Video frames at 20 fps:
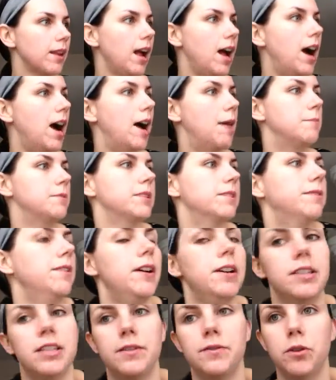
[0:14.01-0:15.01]
So
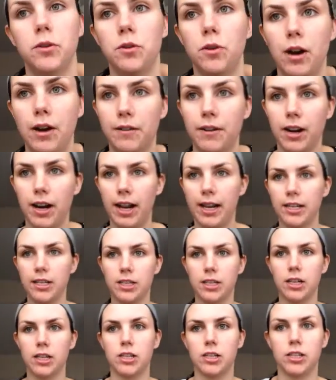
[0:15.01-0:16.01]
first of all, I've
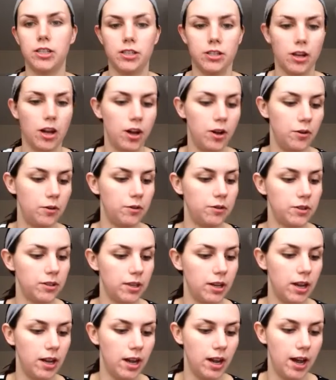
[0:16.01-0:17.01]
cleansed, toned
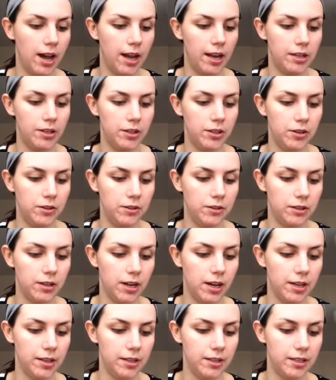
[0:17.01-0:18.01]
and used
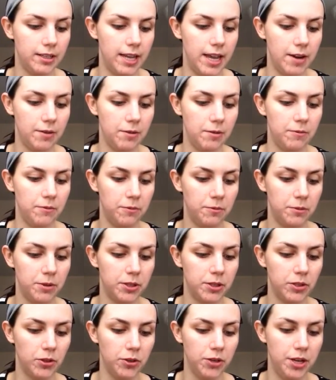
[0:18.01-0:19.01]
the serum from the
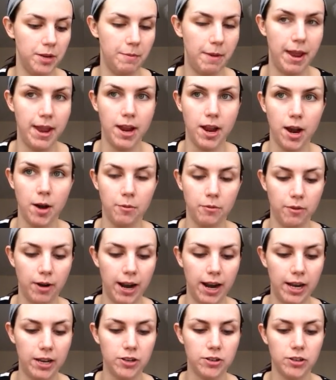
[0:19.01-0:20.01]
Sonia makeup
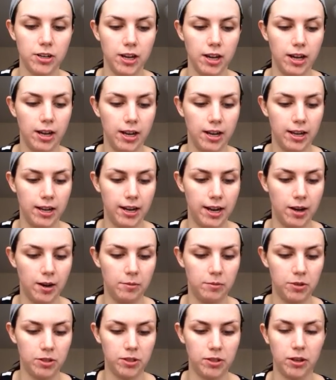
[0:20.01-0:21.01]
range. Now
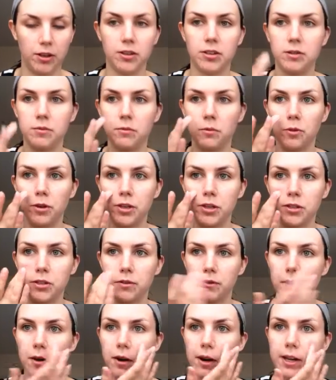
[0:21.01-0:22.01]
I'm just going to
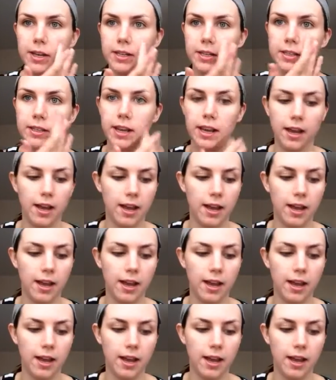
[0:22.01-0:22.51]
moisturise.